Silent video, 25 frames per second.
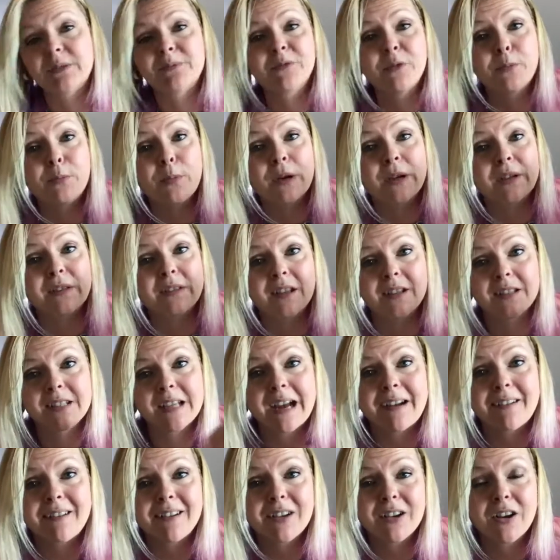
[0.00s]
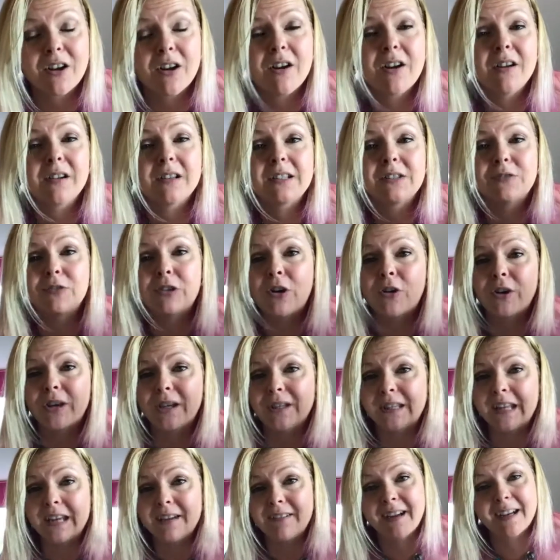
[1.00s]
them for putting their tarot cards,
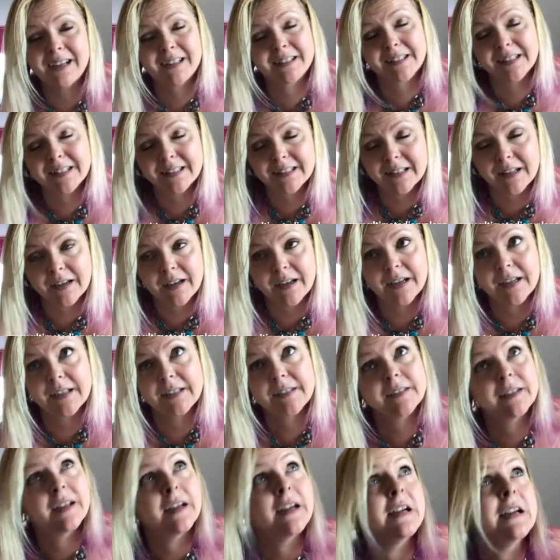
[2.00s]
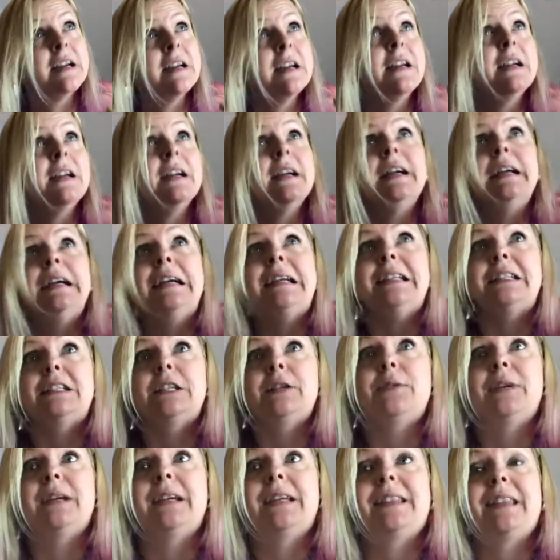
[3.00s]
logging their exercise,
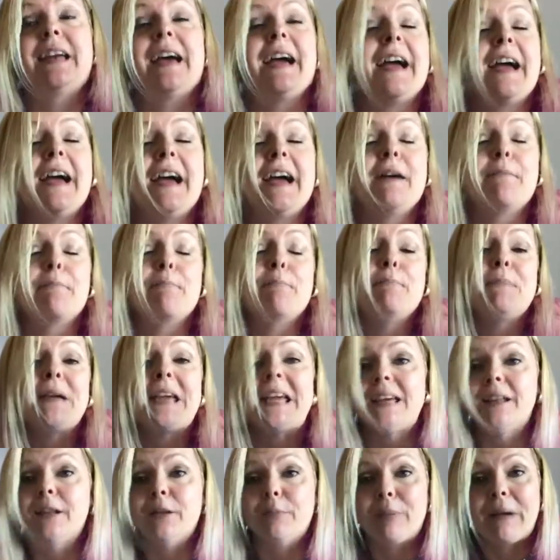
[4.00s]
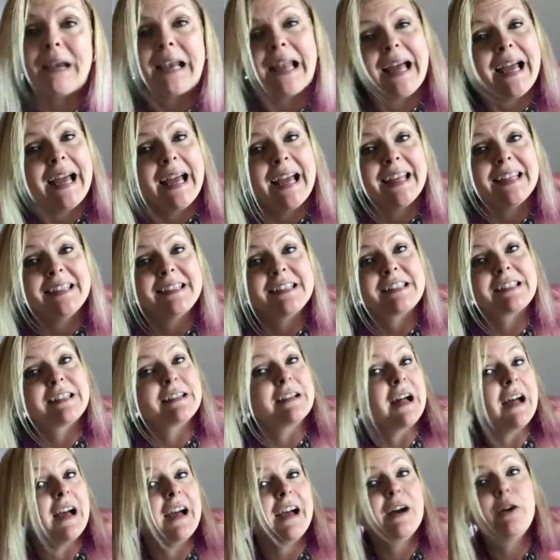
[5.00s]
doing their meal plans,
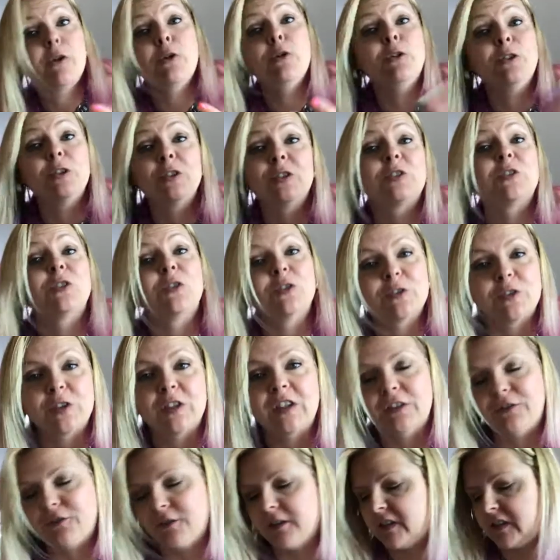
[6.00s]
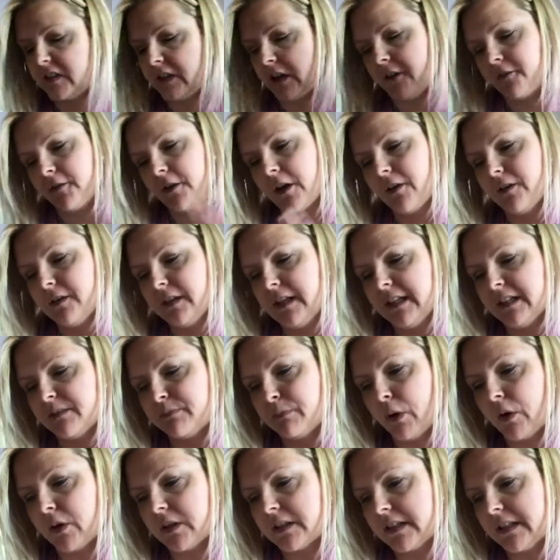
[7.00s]
all sorts of different stuff go in these
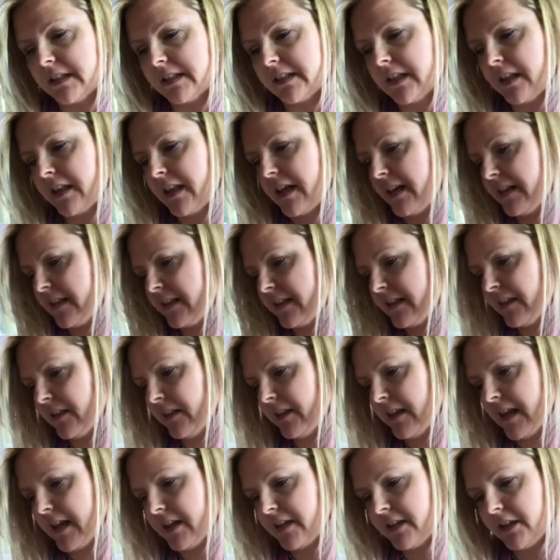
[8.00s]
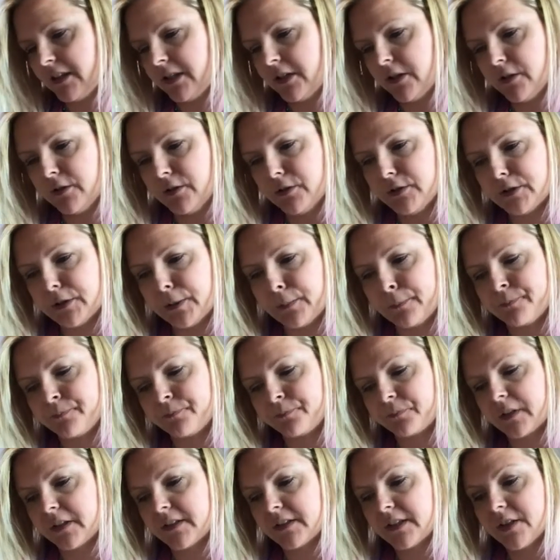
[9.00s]
boxes, so they're still there to use.
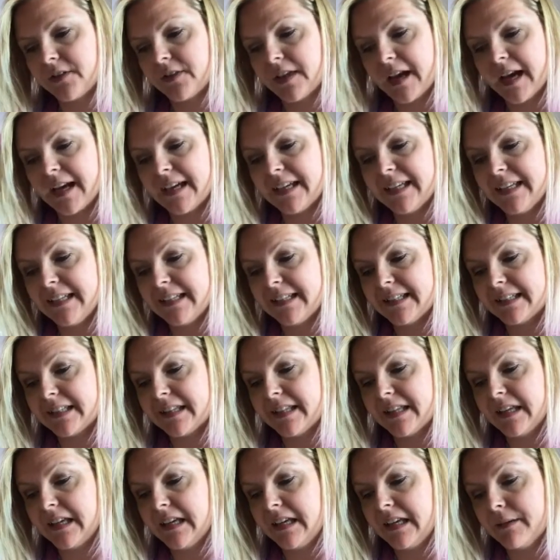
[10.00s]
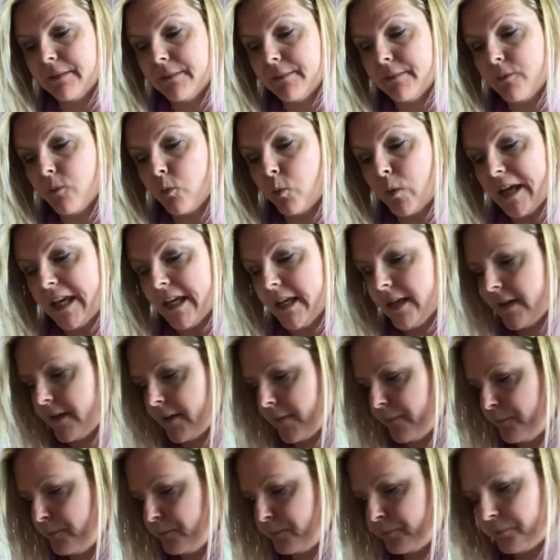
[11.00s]
So that is the week.
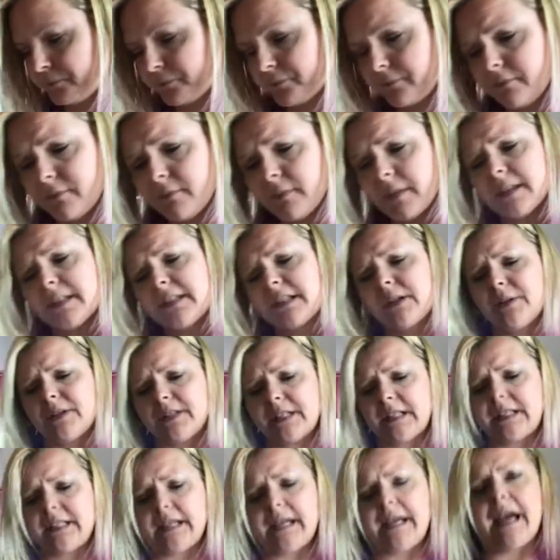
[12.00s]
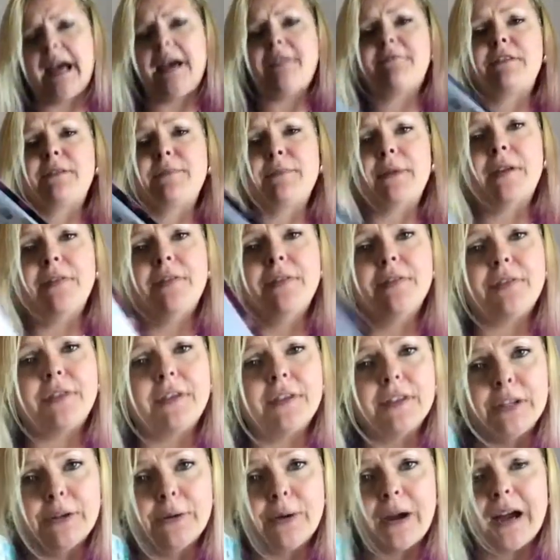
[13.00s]
So as I say, every month
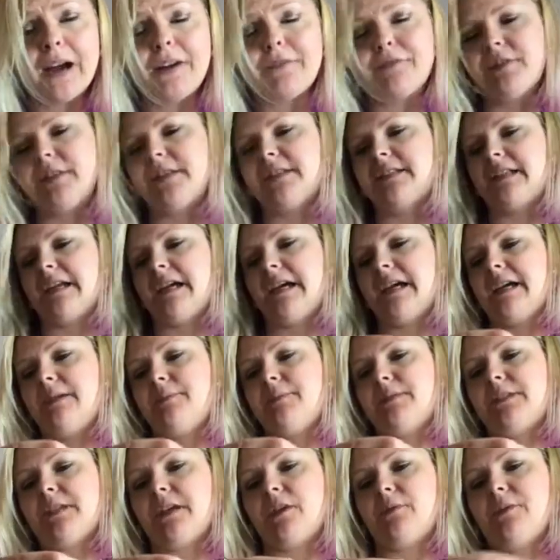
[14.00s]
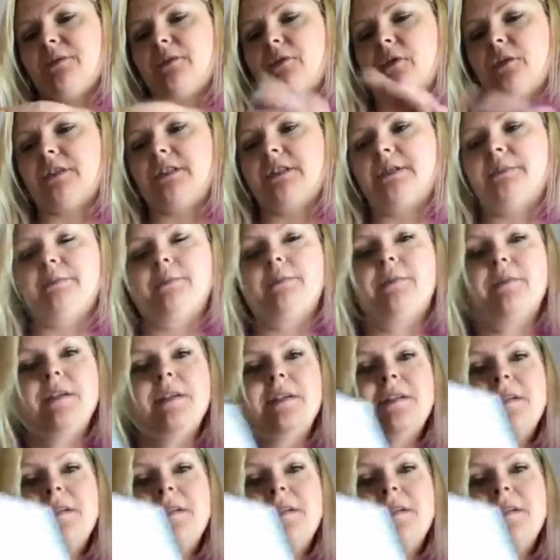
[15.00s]
you have the same. So we've got some